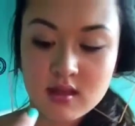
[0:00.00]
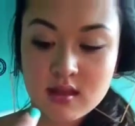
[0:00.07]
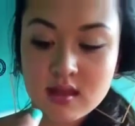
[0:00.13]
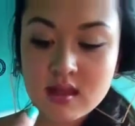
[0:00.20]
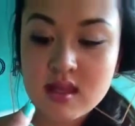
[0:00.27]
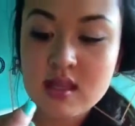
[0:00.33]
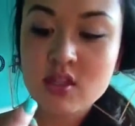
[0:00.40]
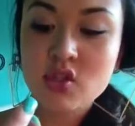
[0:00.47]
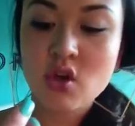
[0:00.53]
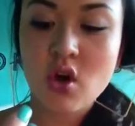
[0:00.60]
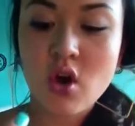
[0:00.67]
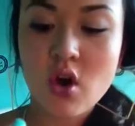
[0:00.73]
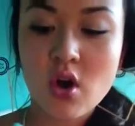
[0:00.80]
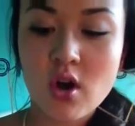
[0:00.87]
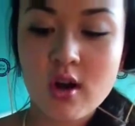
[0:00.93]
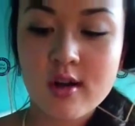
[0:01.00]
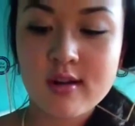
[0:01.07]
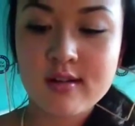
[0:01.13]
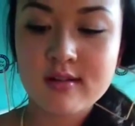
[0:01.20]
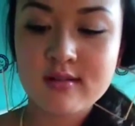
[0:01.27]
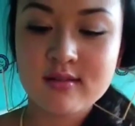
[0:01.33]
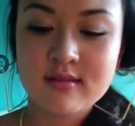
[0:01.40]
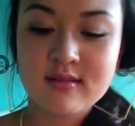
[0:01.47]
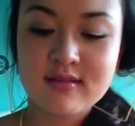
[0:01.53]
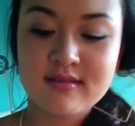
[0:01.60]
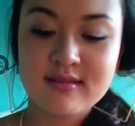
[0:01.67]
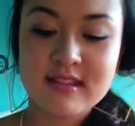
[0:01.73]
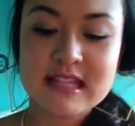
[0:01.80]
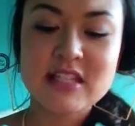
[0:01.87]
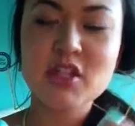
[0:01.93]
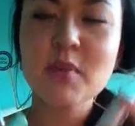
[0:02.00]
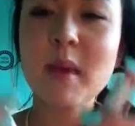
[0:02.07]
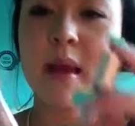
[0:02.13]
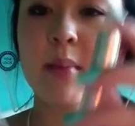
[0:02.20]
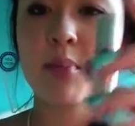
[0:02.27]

these are these are by